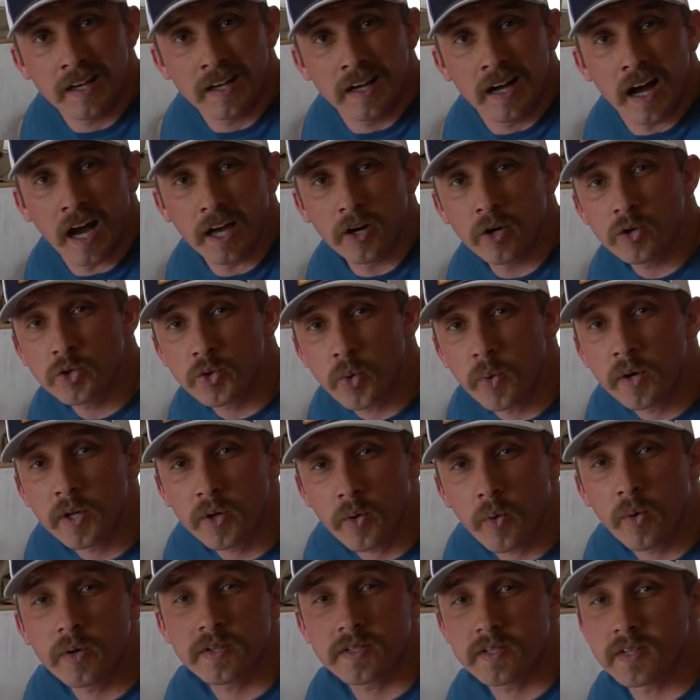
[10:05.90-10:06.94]
I know 20
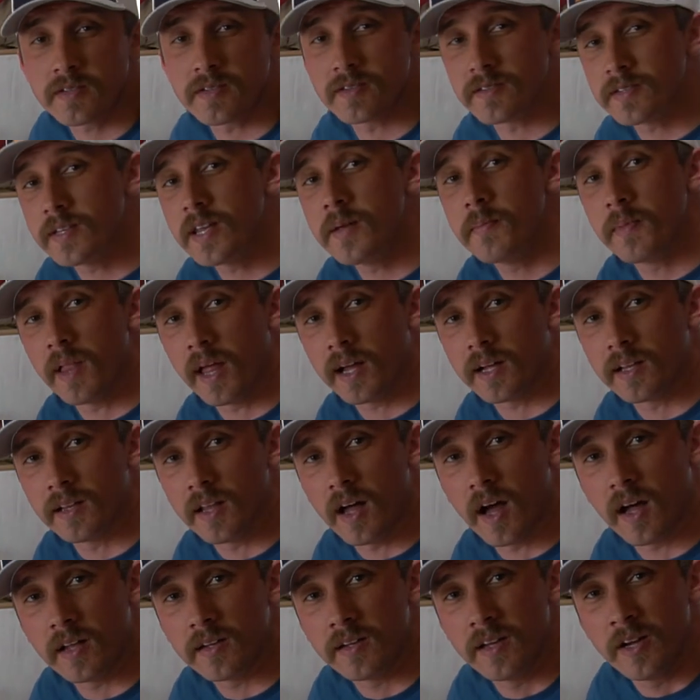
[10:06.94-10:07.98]
quarts doesn't seem like a
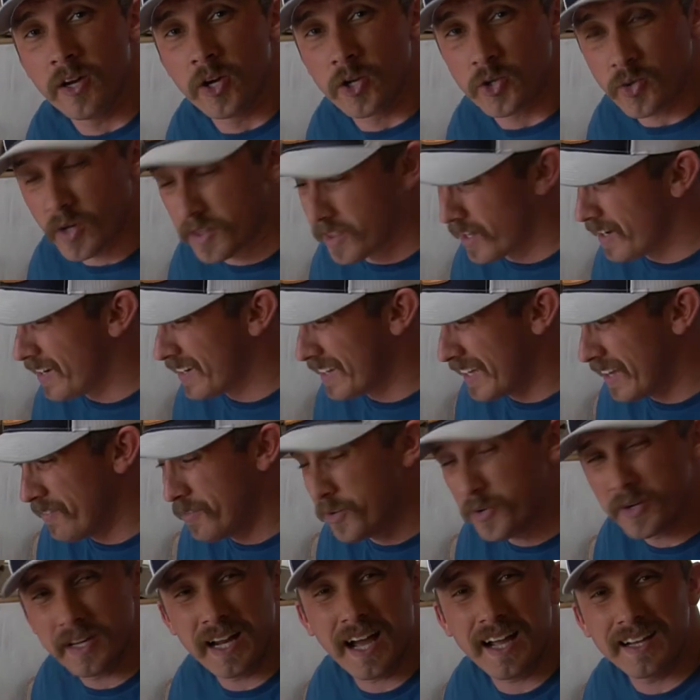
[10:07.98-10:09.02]
lot, so I thought I'd give
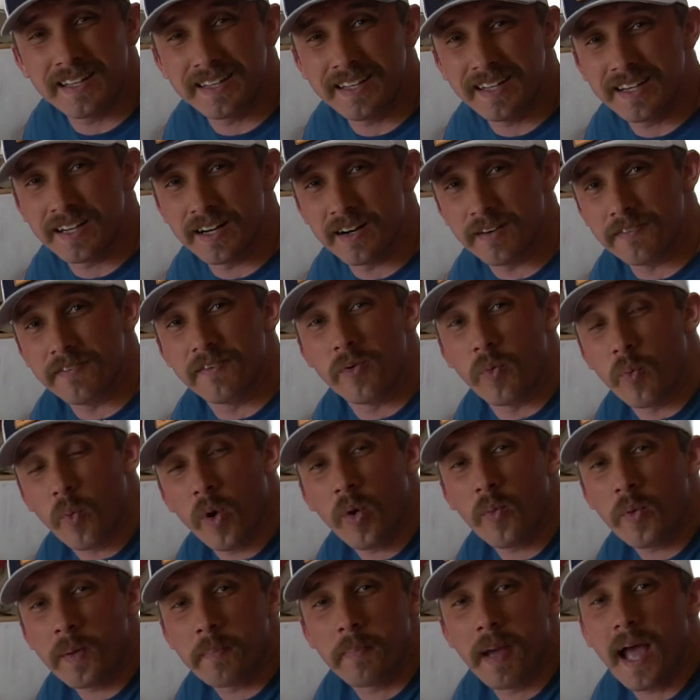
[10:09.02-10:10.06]
you an idea of what
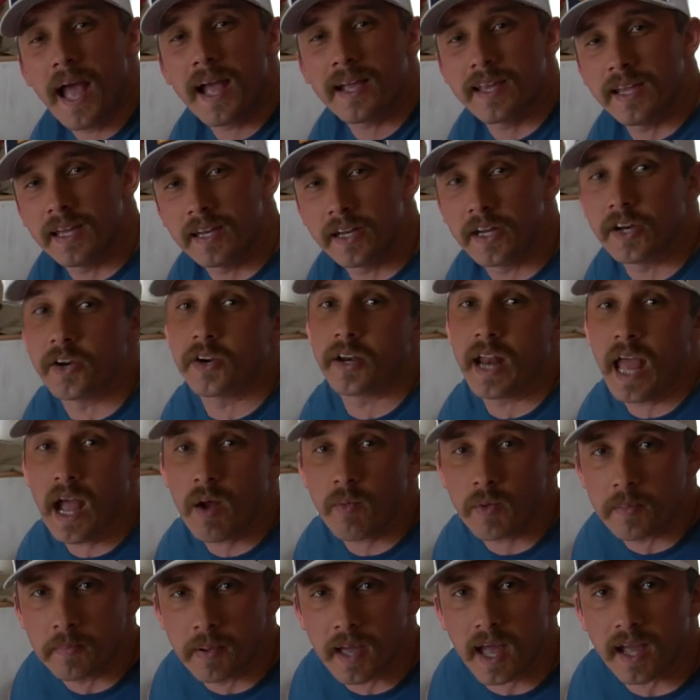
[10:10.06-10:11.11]
we pack in here and how
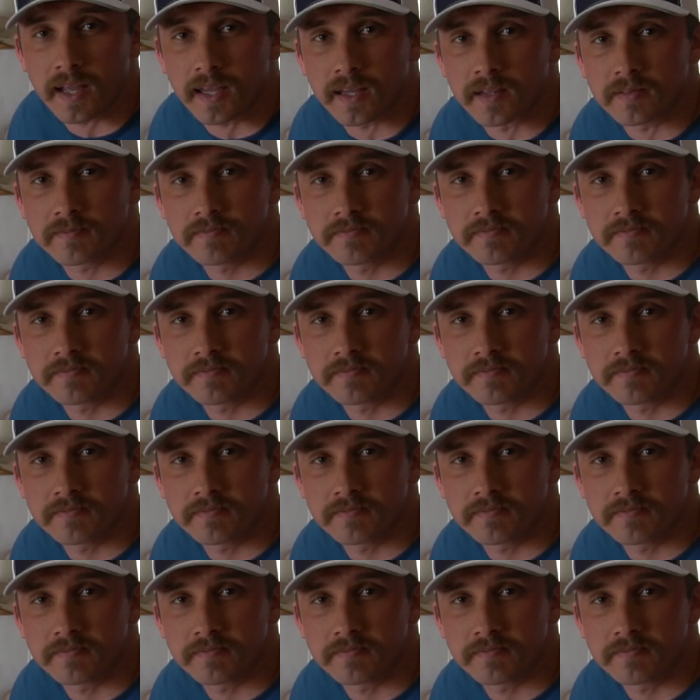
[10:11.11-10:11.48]
we pack it.